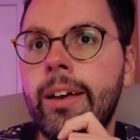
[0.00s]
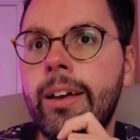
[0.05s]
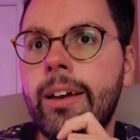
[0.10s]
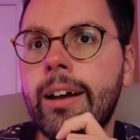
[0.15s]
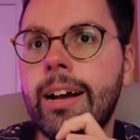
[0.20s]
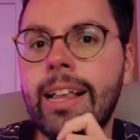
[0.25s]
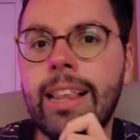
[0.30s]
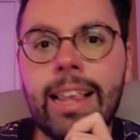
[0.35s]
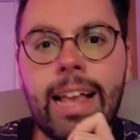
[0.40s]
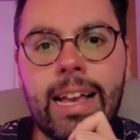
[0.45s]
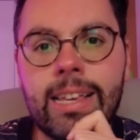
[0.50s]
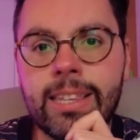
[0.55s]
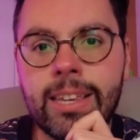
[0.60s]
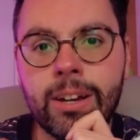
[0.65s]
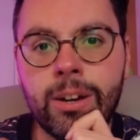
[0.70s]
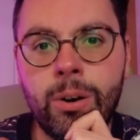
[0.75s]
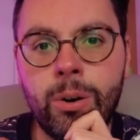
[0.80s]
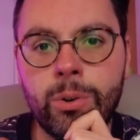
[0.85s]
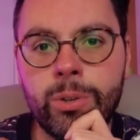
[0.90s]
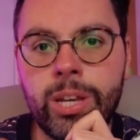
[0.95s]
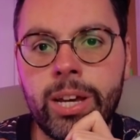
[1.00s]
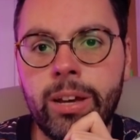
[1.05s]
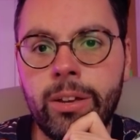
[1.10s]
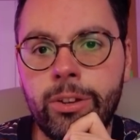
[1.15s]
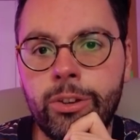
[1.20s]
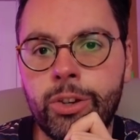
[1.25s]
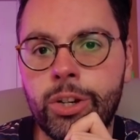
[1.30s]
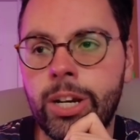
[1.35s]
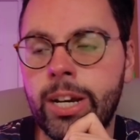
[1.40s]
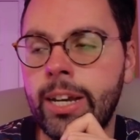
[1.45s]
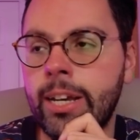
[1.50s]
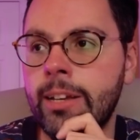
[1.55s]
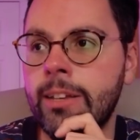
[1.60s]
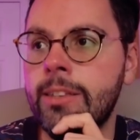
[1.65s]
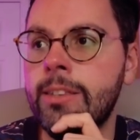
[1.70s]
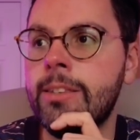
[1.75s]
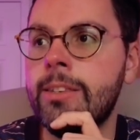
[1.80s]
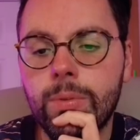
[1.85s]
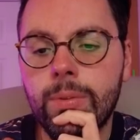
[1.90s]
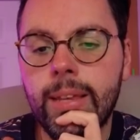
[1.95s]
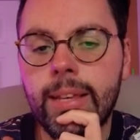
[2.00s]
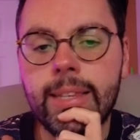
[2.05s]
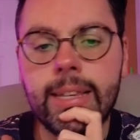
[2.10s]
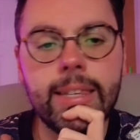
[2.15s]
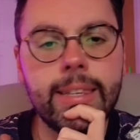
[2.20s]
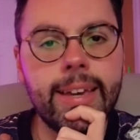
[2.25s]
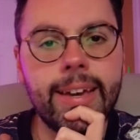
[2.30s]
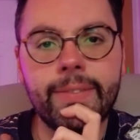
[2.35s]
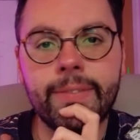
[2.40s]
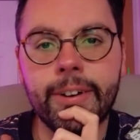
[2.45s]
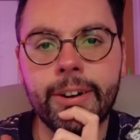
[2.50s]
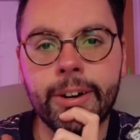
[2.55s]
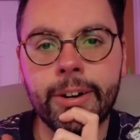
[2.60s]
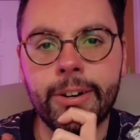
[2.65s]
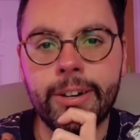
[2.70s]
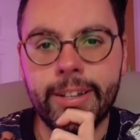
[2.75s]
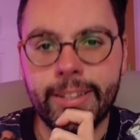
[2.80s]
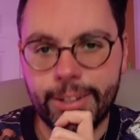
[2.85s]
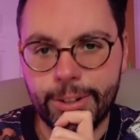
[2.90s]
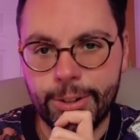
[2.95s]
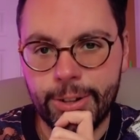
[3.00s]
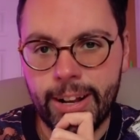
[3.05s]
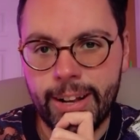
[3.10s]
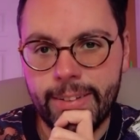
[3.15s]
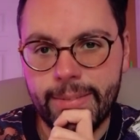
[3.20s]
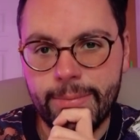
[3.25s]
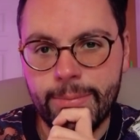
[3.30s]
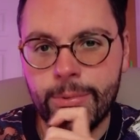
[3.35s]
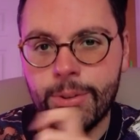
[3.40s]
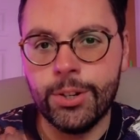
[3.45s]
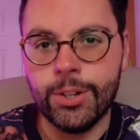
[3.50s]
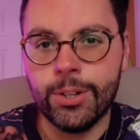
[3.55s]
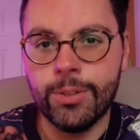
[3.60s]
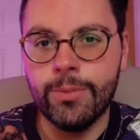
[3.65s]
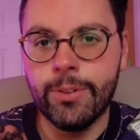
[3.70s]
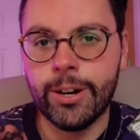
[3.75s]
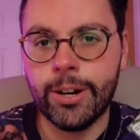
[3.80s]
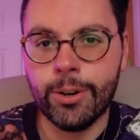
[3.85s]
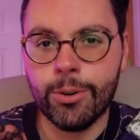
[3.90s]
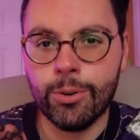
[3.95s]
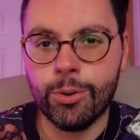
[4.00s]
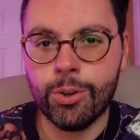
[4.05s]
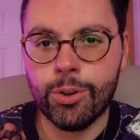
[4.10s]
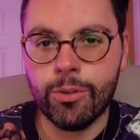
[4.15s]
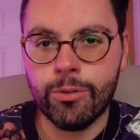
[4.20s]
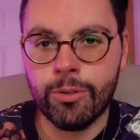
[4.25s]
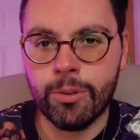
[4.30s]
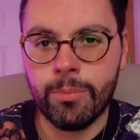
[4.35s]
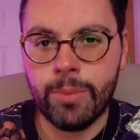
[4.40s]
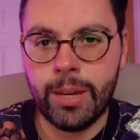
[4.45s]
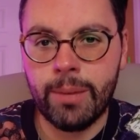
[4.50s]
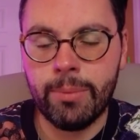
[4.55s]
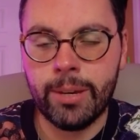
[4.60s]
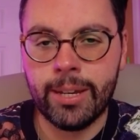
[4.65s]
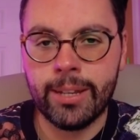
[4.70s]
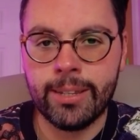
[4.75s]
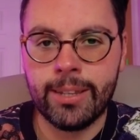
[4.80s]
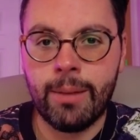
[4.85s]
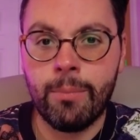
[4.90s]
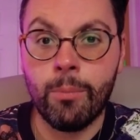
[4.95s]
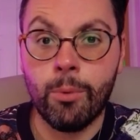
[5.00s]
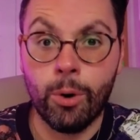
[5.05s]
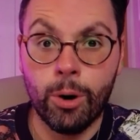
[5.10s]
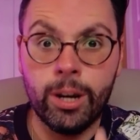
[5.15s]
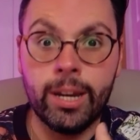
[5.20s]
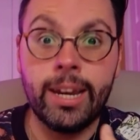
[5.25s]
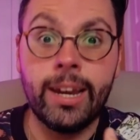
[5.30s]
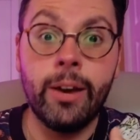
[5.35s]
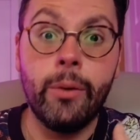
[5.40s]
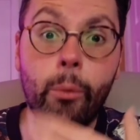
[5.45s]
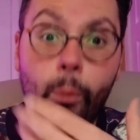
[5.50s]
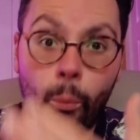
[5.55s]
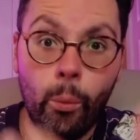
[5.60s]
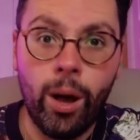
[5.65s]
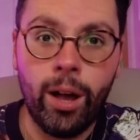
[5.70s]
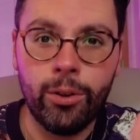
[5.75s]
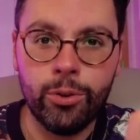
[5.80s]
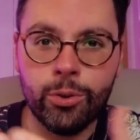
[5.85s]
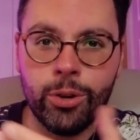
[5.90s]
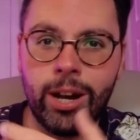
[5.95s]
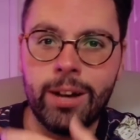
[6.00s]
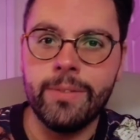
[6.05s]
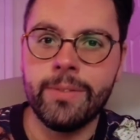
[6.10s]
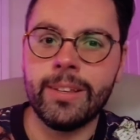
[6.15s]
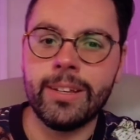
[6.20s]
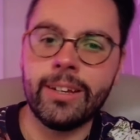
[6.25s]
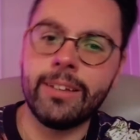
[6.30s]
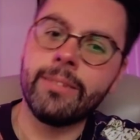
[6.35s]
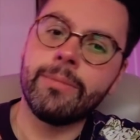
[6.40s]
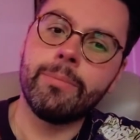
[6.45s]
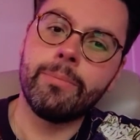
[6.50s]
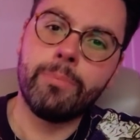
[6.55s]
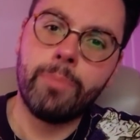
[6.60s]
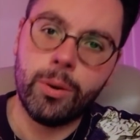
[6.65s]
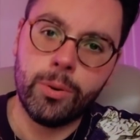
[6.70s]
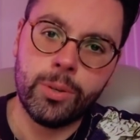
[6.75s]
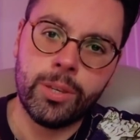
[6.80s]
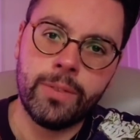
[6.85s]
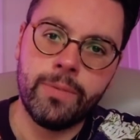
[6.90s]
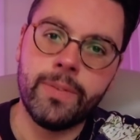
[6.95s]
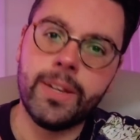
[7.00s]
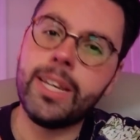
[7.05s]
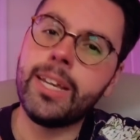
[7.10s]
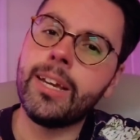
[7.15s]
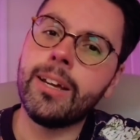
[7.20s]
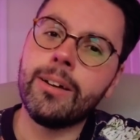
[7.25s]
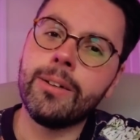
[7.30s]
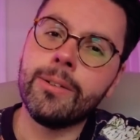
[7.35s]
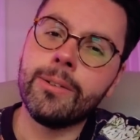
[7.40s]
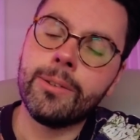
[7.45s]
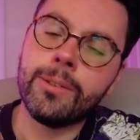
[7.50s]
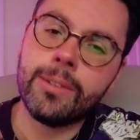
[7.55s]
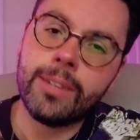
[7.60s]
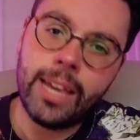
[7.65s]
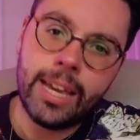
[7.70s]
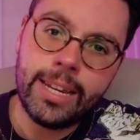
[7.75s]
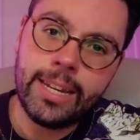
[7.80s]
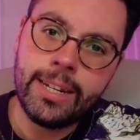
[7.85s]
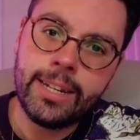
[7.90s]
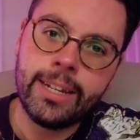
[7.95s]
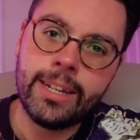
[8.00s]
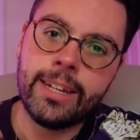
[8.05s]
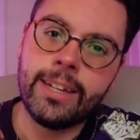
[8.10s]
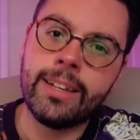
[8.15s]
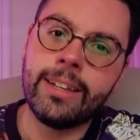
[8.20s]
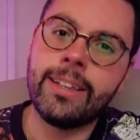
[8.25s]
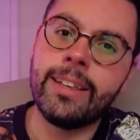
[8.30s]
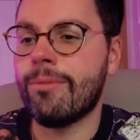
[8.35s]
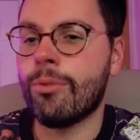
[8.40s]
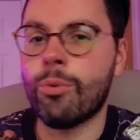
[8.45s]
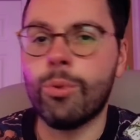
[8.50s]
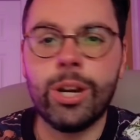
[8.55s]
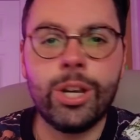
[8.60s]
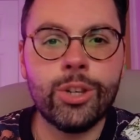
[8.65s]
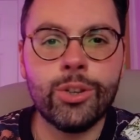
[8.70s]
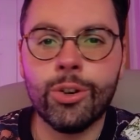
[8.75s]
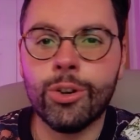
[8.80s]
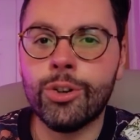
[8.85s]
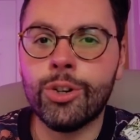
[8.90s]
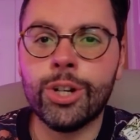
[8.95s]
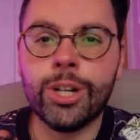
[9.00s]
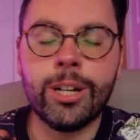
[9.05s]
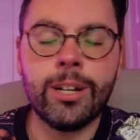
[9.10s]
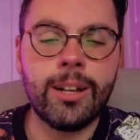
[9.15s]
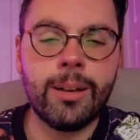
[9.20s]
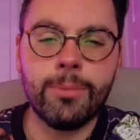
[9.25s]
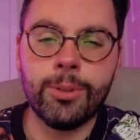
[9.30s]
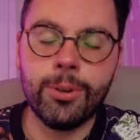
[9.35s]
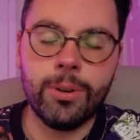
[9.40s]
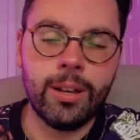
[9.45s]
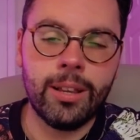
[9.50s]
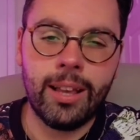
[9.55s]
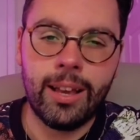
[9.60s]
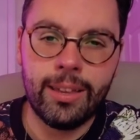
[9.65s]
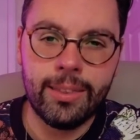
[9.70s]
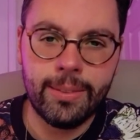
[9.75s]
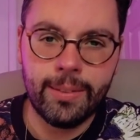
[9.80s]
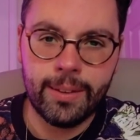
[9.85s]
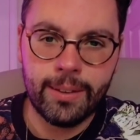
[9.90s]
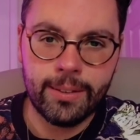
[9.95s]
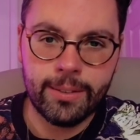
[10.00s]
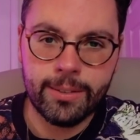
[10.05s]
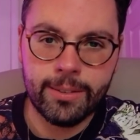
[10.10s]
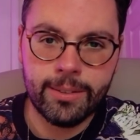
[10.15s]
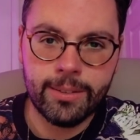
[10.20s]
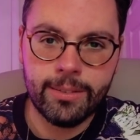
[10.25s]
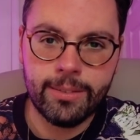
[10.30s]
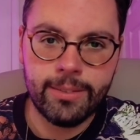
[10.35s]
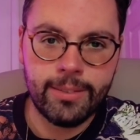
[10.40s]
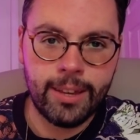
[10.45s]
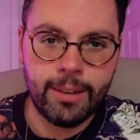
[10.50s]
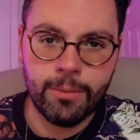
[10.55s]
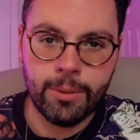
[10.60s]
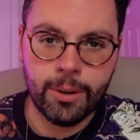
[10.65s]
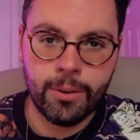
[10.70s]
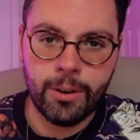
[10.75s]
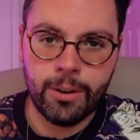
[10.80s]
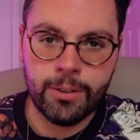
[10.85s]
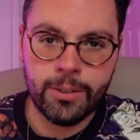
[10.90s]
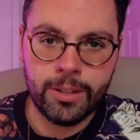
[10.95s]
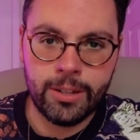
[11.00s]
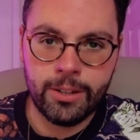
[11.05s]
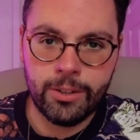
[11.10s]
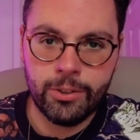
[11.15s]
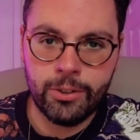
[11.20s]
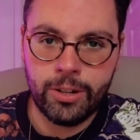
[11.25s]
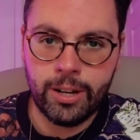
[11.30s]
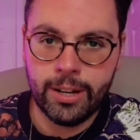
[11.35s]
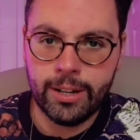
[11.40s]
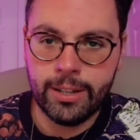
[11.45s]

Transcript: classic hotel chains. They tend to have very good internet, which is very crucial for me because I'm working while traveling, posting videos, editing, researching. I'm doing a lot of things that requires an internet